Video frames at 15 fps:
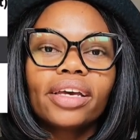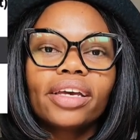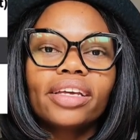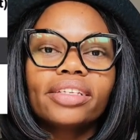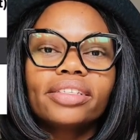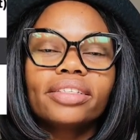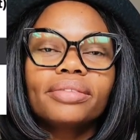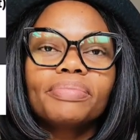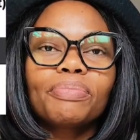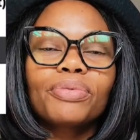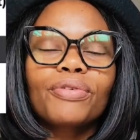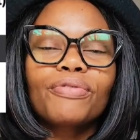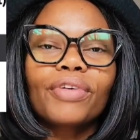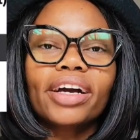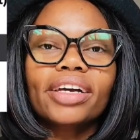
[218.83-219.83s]
it
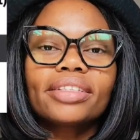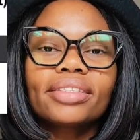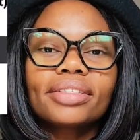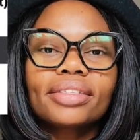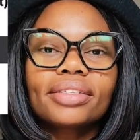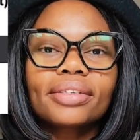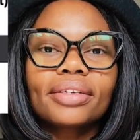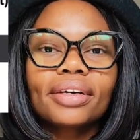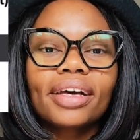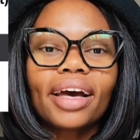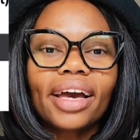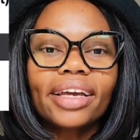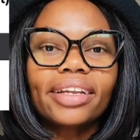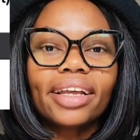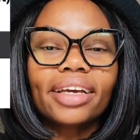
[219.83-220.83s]
provides
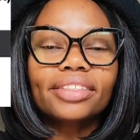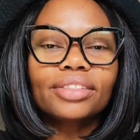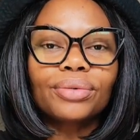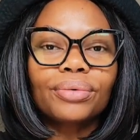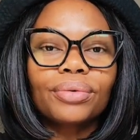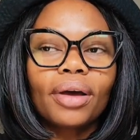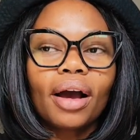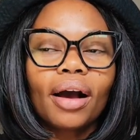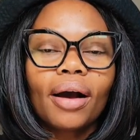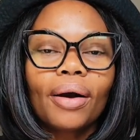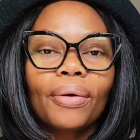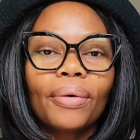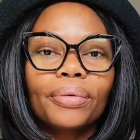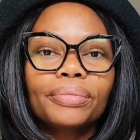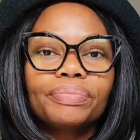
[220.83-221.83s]
guidelines on
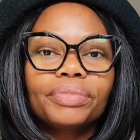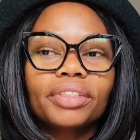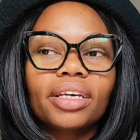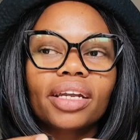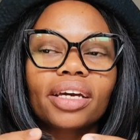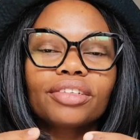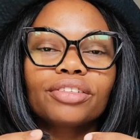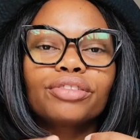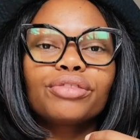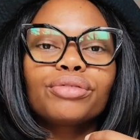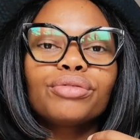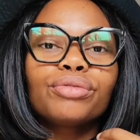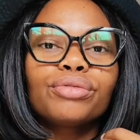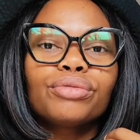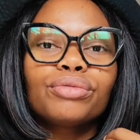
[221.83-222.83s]
how the right
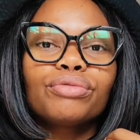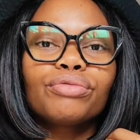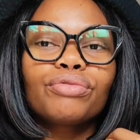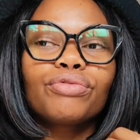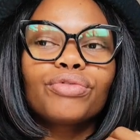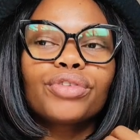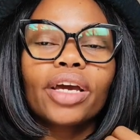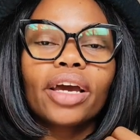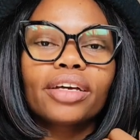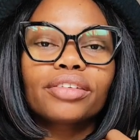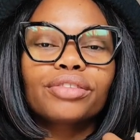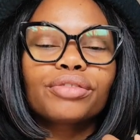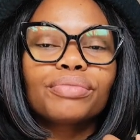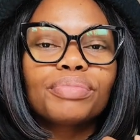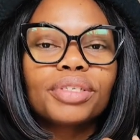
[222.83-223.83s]
to food
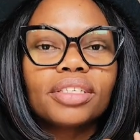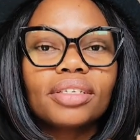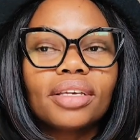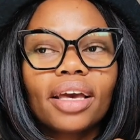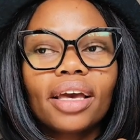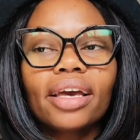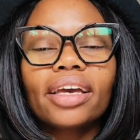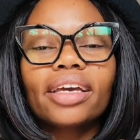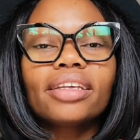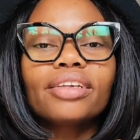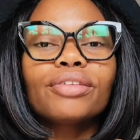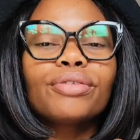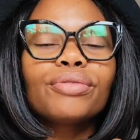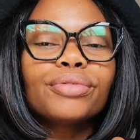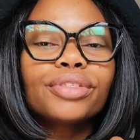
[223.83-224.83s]
has to be. It
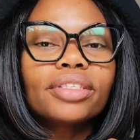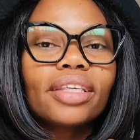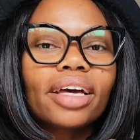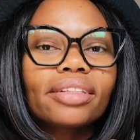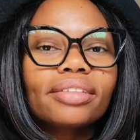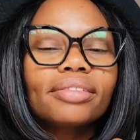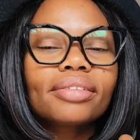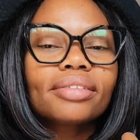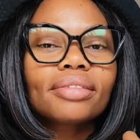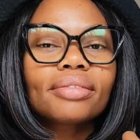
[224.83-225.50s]
includes that